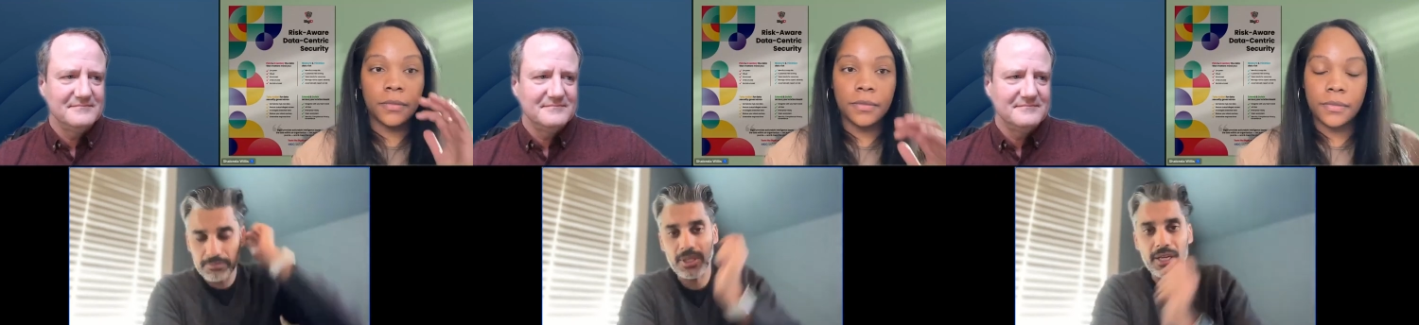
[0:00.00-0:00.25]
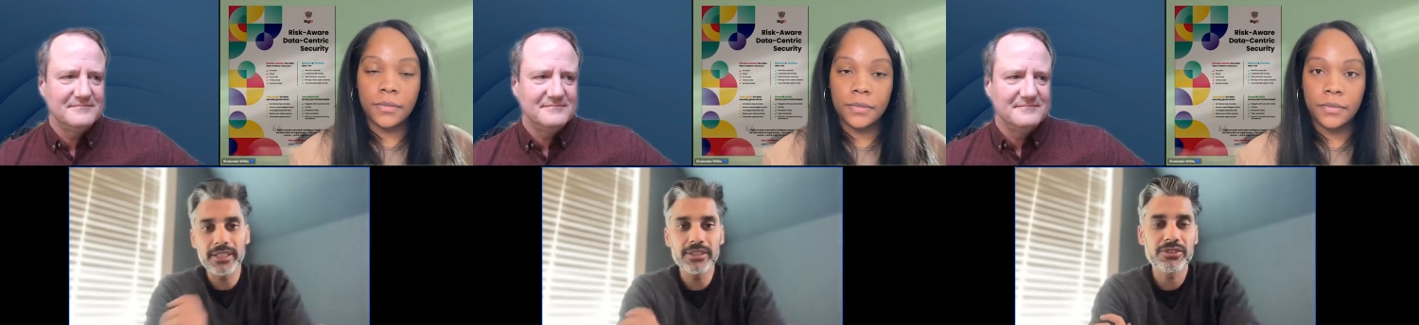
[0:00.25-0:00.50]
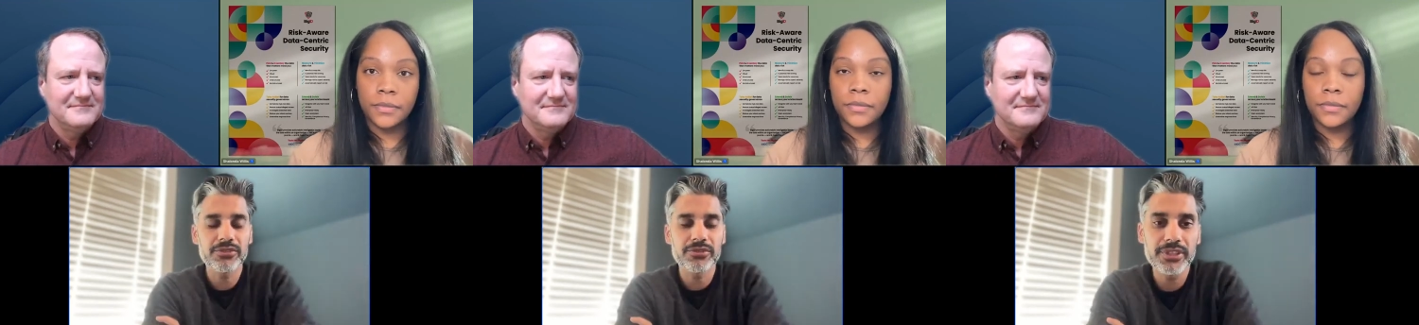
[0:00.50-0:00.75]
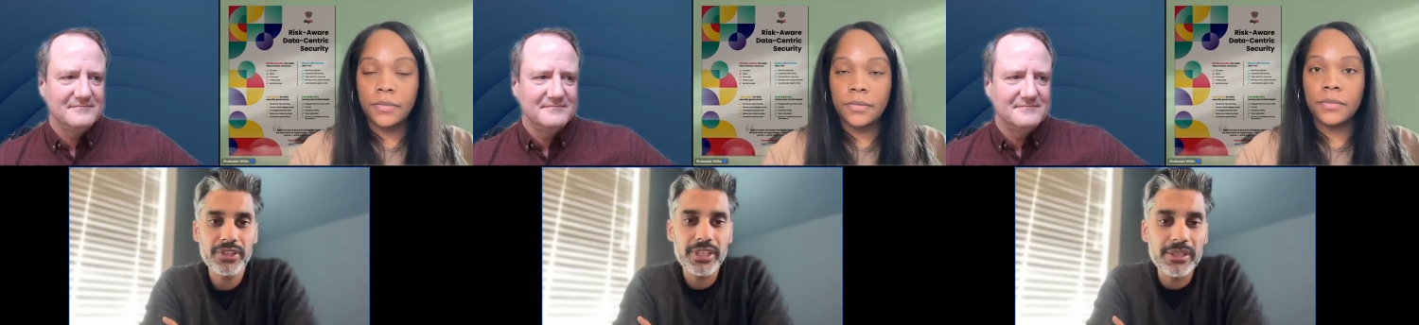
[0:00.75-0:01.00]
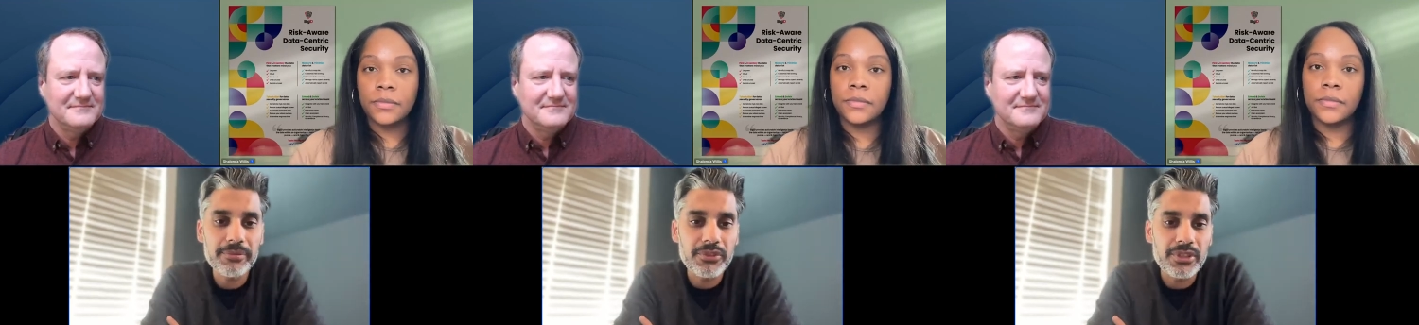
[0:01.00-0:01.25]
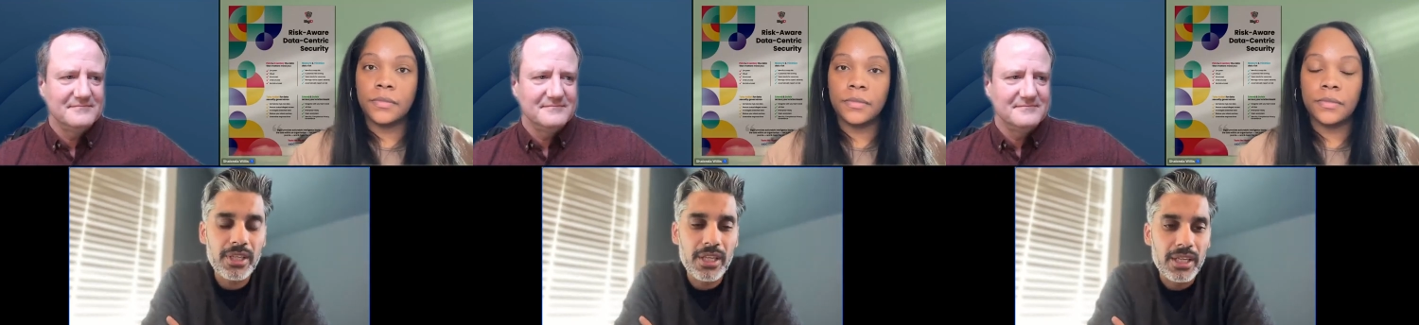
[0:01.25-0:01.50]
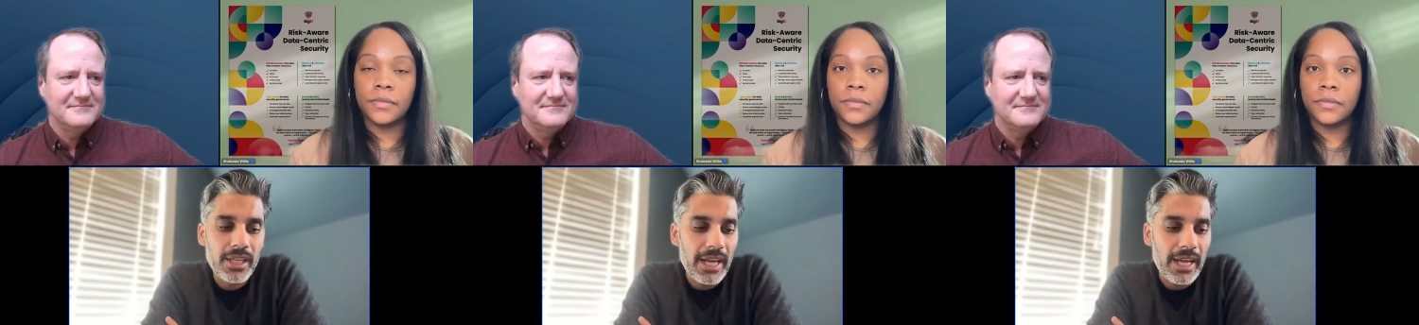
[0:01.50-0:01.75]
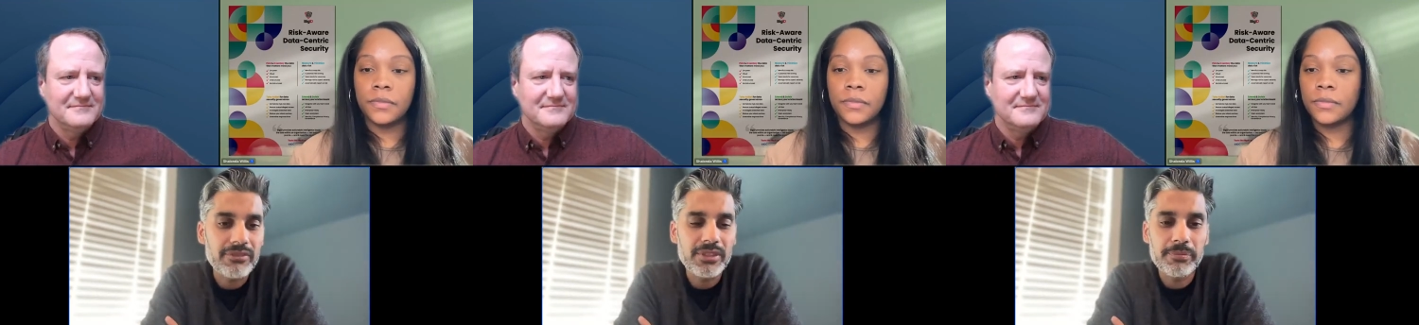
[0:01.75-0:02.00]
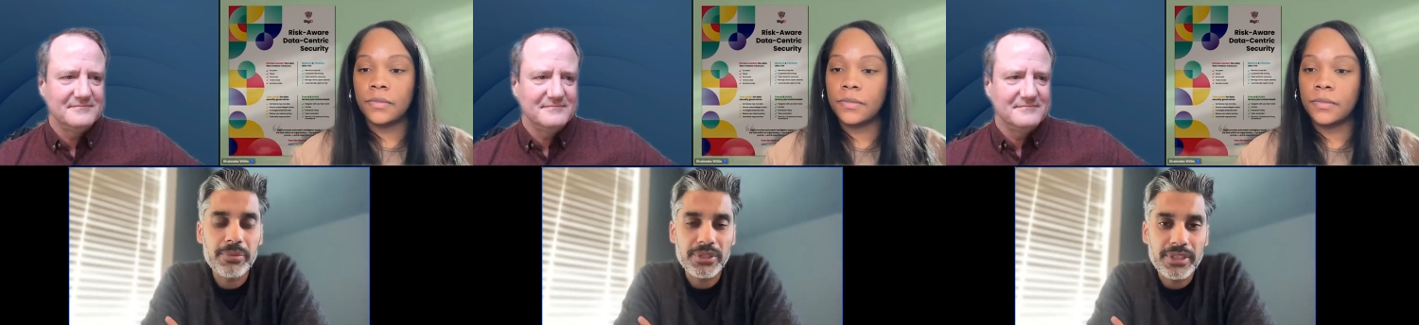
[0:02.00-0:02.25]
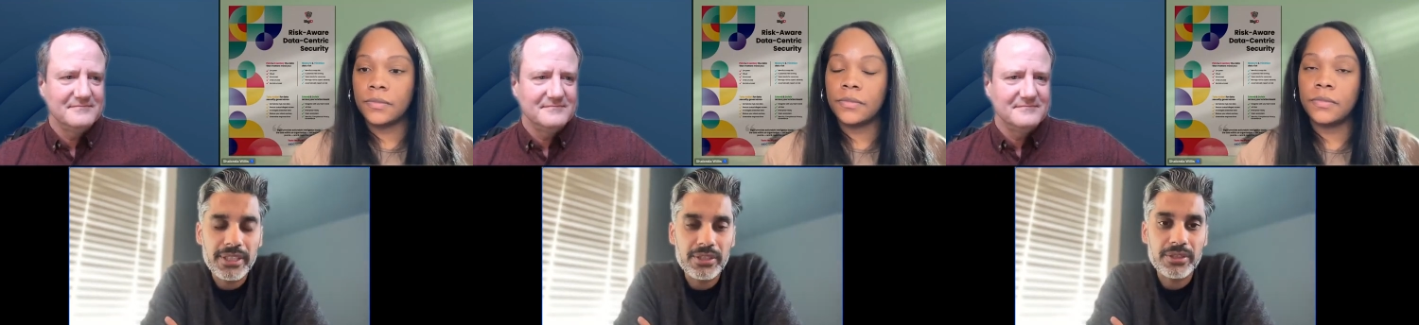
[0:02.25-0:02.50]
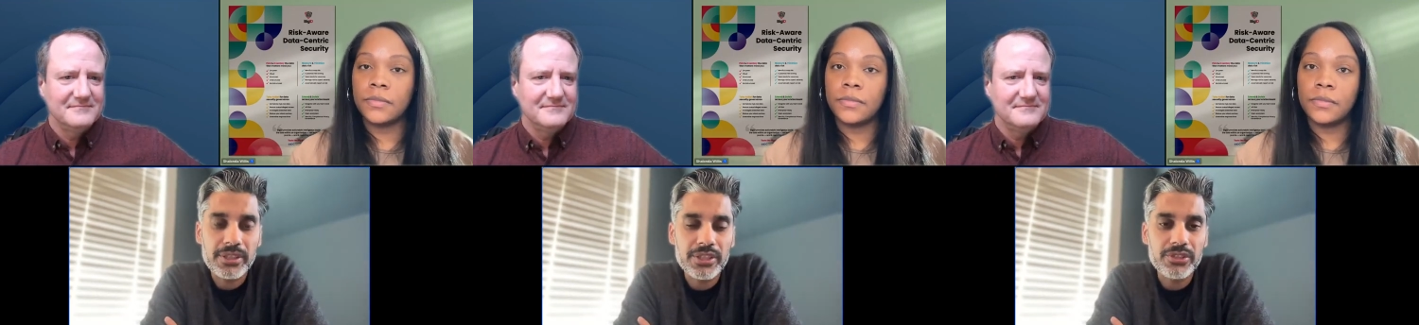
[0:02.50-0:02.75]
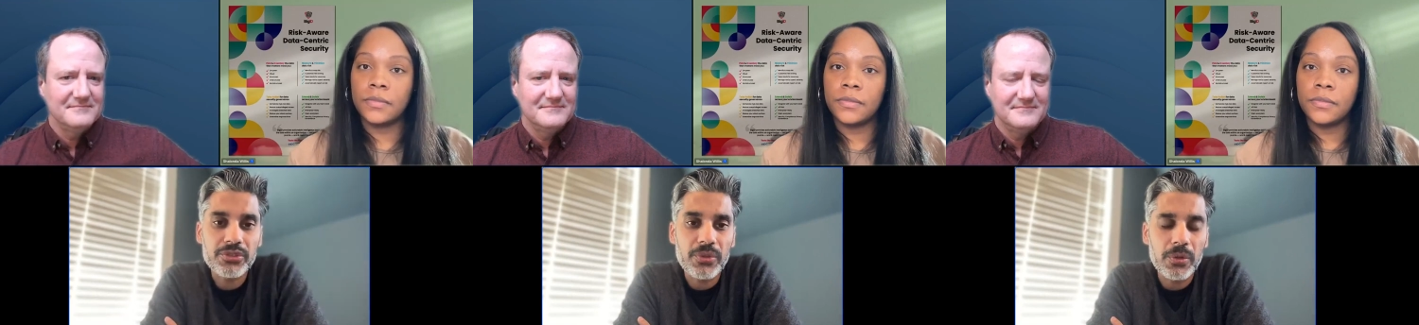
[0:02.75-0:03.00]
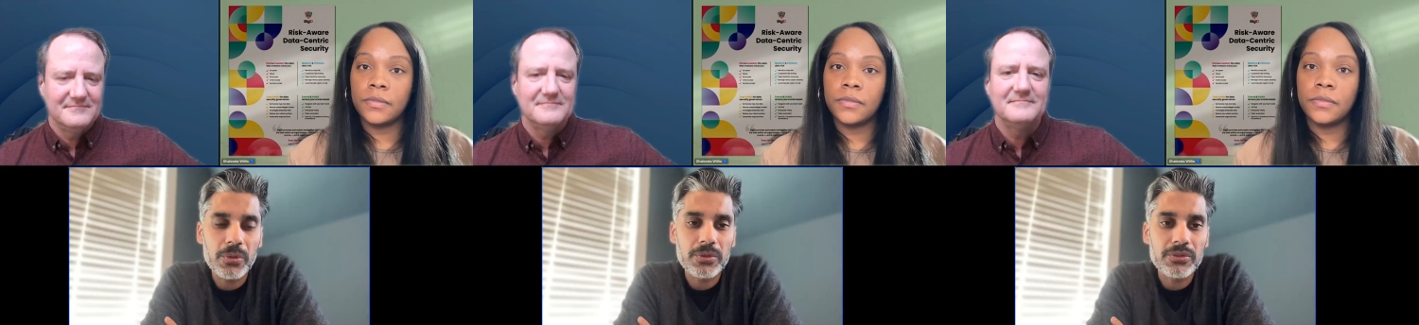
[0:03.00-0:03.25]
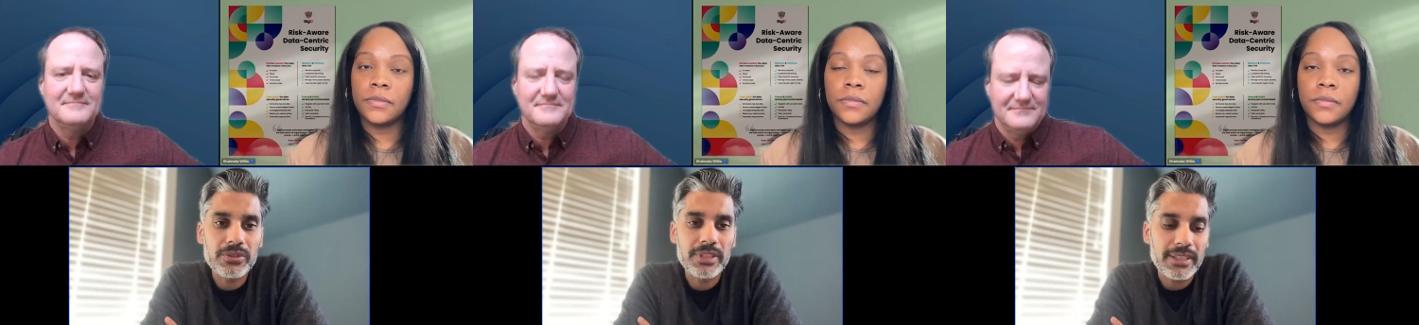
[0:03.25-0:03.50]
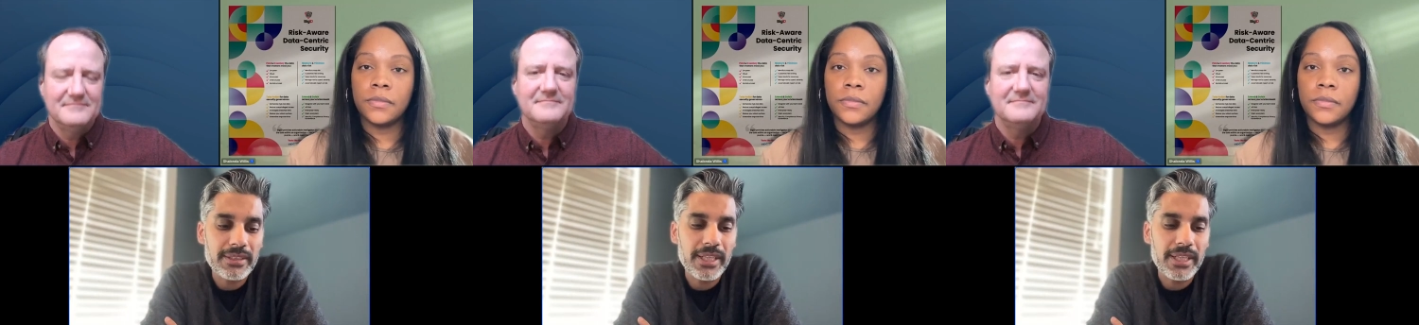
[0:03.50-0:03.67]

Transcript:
Speaker 1: compliance regimes have the particular controls